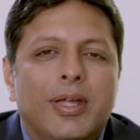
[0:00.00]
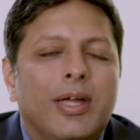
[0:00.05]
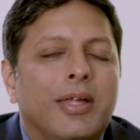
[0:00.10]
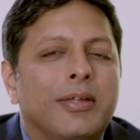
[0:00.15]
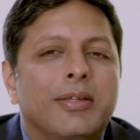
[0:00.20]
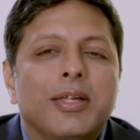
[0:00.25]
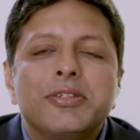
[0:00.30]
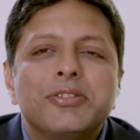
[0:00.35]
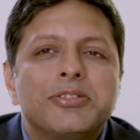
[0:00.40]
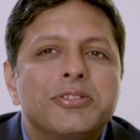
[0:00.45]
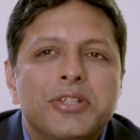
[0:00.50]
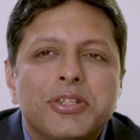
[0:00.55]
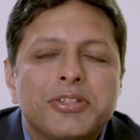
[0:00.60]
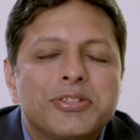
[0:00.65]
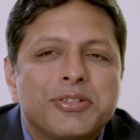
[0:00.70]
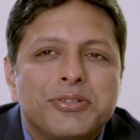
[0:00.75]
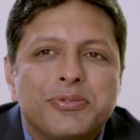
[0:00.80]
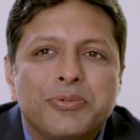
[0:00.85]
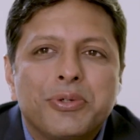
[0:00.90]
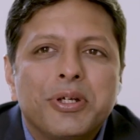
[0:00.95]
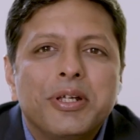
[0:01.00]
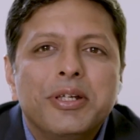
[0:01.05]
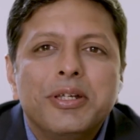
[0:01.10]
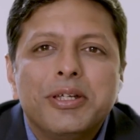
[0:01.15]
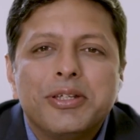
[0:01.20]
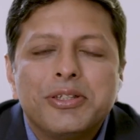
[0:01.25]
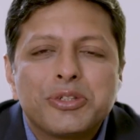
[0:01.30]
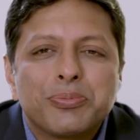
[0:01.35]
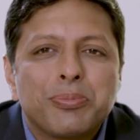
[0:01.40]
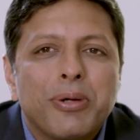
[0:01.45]
Yeah, that's just really
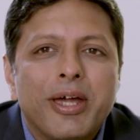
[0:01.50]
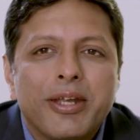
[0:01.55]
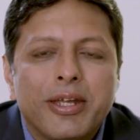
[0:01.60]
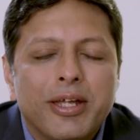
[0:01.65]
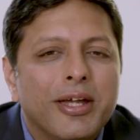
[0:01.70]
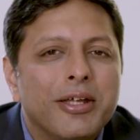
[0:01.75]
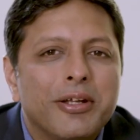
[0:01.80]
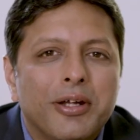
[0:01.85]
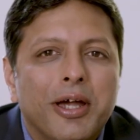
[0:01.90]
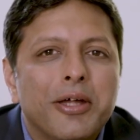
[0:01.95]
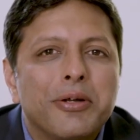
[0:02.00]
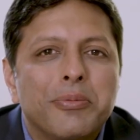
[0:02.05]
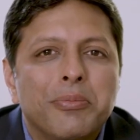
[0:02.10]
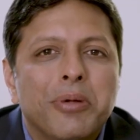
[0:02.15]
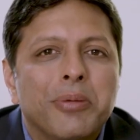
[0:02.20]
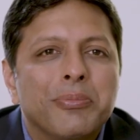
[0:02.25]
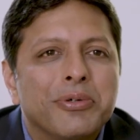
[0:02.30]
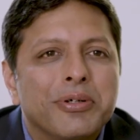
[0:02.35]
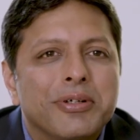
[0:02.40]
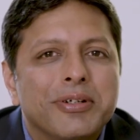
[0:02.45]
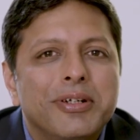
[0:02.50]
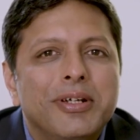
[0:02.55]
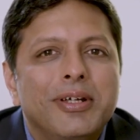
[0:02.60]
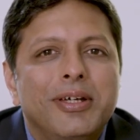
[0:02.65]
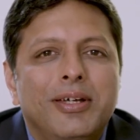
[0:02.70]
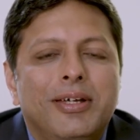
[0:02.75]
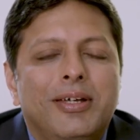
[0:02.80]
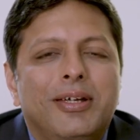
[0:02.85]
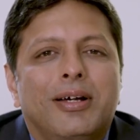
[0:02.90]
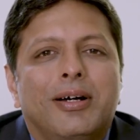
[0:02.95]
inspiring. I remember
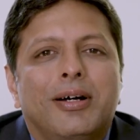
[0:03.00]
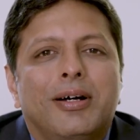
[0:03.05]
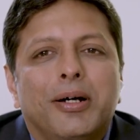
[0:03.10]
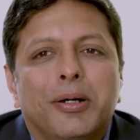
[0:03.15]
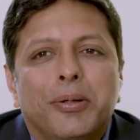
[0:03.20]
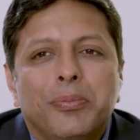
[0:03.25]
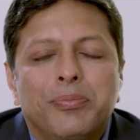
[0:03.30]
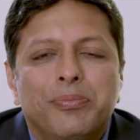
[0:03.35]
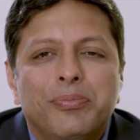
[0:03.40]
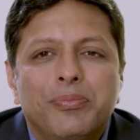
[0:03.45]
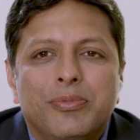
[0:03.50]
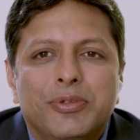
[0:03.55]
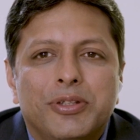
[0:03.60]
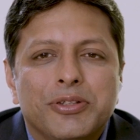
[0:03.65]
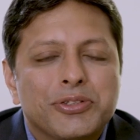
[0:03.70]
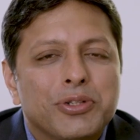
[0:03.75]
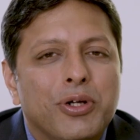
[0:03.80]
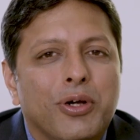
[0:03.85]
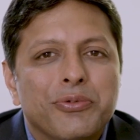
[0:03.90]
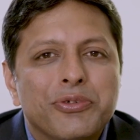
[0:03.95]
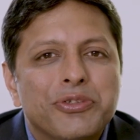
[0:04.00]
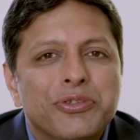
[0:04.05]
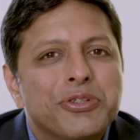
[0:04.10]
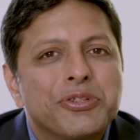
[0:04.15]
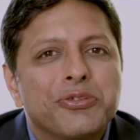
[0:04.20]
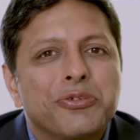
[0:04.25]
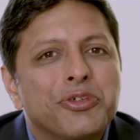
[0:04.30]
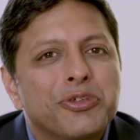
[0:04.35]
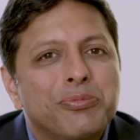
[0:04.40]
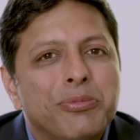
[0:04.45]
this
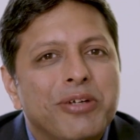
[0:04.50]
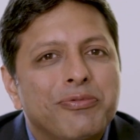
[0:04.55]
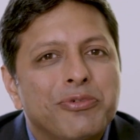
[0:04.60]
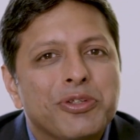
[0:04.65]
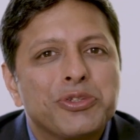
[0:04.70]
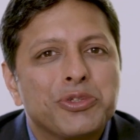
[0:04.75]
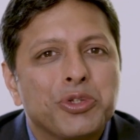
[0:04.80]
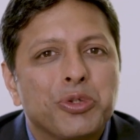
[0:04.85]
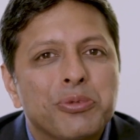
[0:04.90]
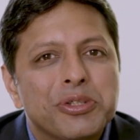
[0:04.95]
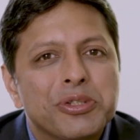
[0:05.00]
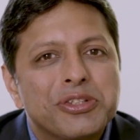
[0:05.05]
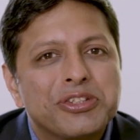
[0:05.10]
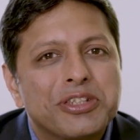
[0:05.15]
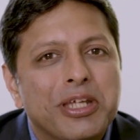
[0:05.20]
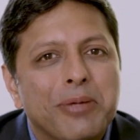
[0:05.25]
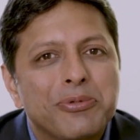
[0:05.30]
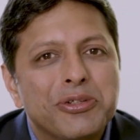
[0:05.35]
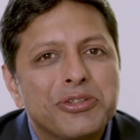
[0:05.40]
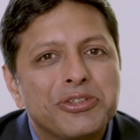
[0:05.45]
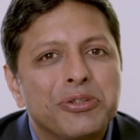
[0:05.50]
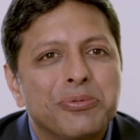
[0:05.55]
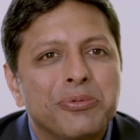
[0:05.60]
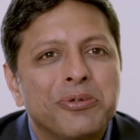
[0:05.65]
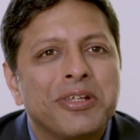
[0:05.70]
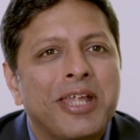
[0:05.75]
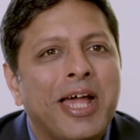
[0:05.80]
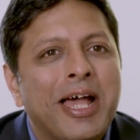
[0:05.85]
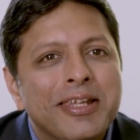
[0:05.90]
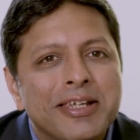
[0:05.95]
conversation was met with so much
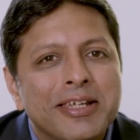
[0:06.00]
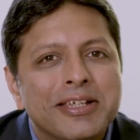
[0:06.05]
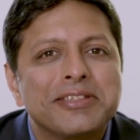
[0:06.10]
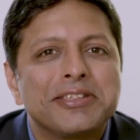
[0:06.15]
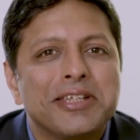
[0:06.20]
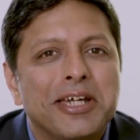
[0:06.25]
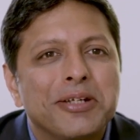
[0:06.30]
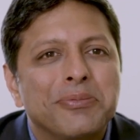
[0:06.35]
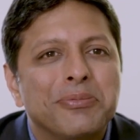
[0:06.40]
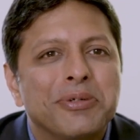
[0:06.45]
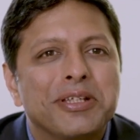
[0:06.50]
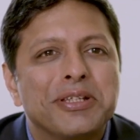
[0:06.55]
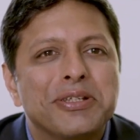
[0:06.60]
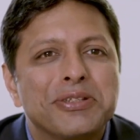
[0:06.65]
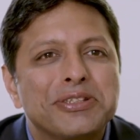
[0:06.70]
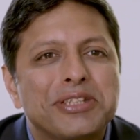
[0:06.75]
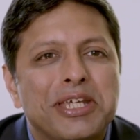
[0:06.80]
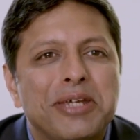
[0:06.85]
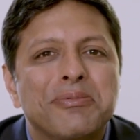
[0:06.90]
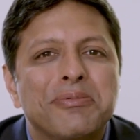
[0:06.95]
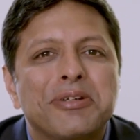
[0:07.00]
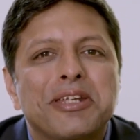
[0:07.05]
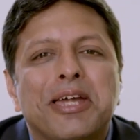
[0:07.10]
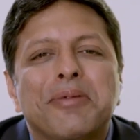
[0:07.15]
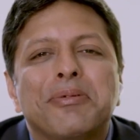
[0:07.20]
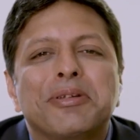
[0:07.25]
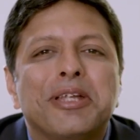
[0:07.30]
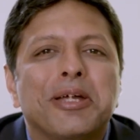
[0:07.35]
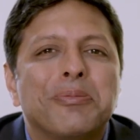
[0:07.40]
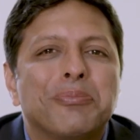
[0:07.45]
skepticism and excitement at the same
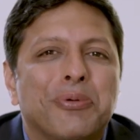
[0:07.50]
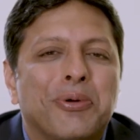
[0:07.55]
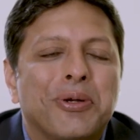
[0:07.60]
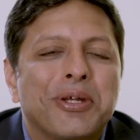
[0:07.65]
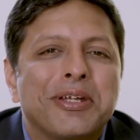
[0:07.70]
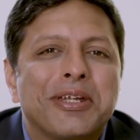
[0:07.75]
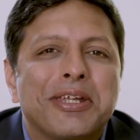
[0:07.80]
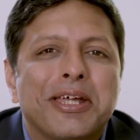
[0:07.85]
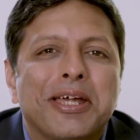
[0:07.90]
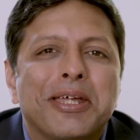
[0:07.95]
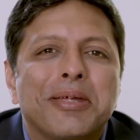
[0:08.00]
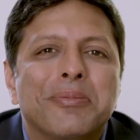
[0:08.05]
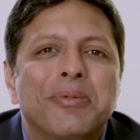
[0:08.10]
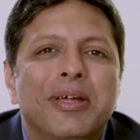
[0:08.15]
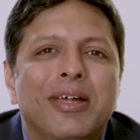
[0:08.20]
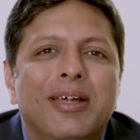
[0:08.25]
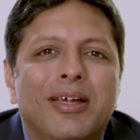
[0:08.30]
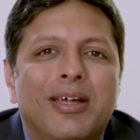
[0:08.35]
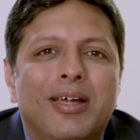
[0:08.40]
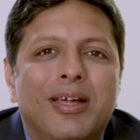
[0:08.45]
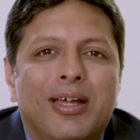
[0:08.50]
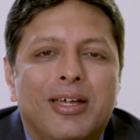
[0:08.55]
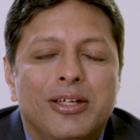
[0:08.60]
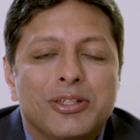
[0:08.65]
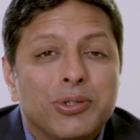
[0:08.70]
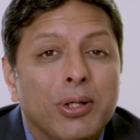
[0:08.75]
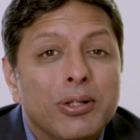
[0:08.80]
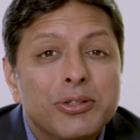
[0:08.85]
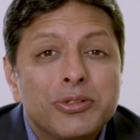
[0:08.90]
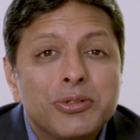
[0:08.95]
time at that point in time.
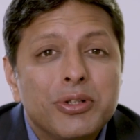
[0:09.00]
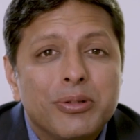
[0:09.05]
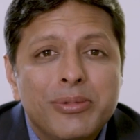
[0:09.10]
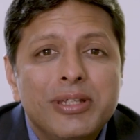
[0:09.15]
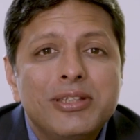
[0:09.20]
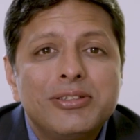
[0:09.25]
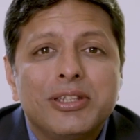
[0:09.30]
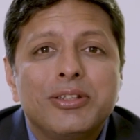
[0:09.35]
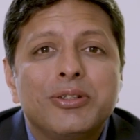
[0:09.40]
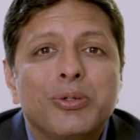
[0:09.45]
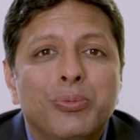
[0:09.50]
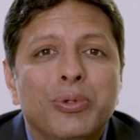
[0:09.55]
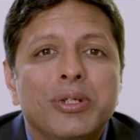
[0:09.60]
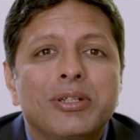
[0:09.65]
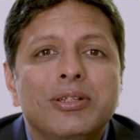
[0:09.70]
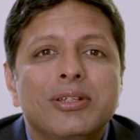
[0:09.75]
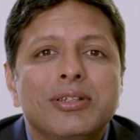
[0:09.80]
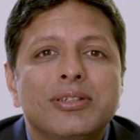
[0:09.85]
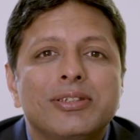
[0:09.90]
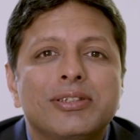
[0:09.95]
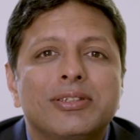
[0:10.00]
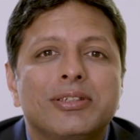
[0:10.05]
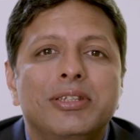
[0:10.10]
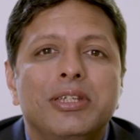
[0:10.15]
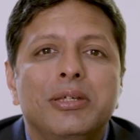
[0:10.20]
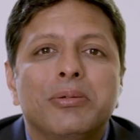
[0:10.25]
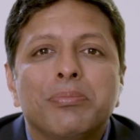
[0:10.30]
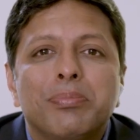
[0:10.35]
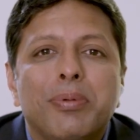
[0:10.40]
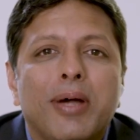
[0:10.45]
It's also amazing to witness
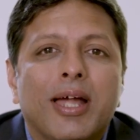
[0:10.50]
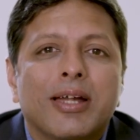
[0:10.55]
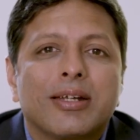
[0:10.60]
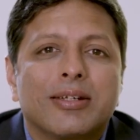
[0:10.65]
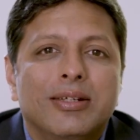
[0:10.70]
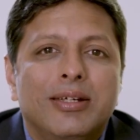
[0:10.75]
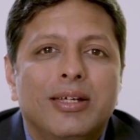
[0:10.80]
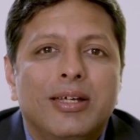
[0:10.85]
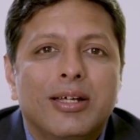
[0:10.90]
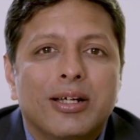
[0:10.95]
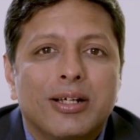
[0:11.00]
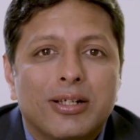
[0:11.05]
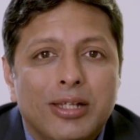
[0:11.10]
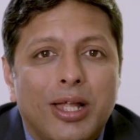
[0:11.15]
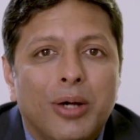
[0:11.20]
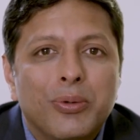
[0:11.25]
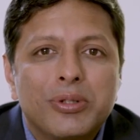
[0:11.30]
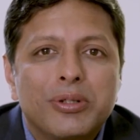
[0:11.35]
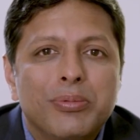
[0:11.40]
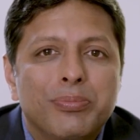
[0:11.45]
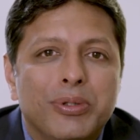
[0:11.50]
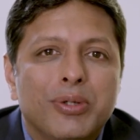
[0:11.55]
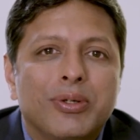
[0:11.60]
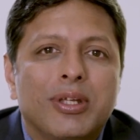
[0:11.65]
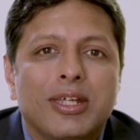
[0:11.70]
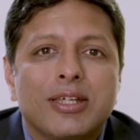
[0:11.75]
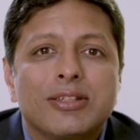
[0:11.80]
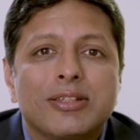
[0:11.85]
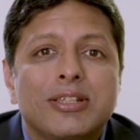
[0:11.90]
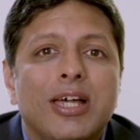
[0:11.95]
the impact cloud
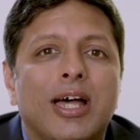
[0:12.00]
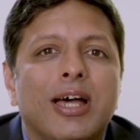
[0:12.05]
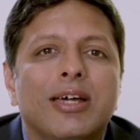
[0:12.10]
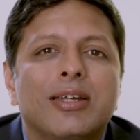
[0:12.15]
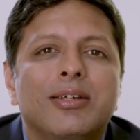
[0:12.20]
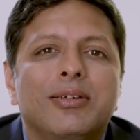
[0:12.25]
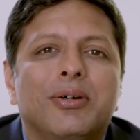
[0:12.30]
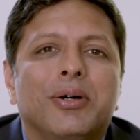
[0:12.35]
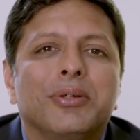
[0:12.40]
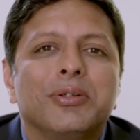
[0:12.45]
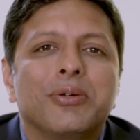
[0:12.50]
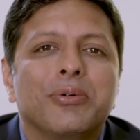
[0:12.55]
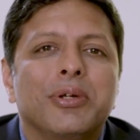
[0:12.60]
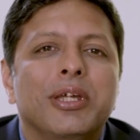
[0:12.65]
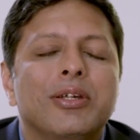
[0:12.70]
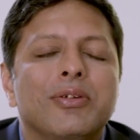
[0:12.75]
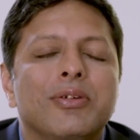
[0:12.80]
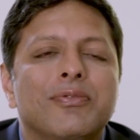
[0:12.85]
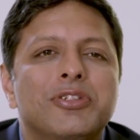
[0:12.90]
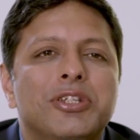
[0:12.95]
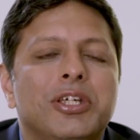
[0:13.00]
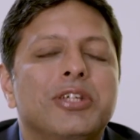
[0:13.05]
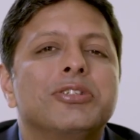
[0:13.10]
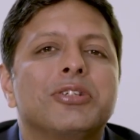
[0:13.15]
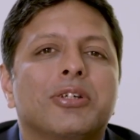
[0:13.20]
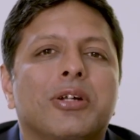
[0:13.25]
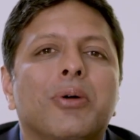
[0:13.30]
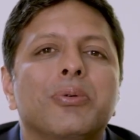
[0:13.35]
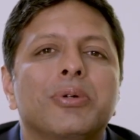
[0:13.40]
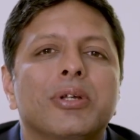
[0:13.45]
computing has had on the rate of change
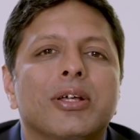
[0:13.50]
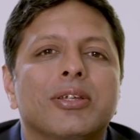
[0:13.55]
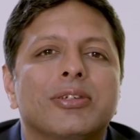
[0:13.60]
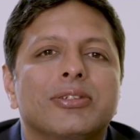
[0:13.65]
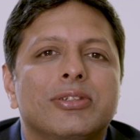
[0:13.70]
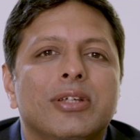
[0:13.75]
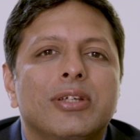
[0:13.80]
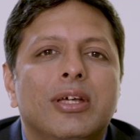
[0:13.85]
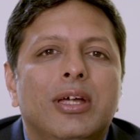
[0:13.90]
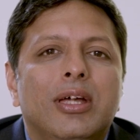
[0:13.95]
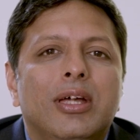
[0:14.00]
around us.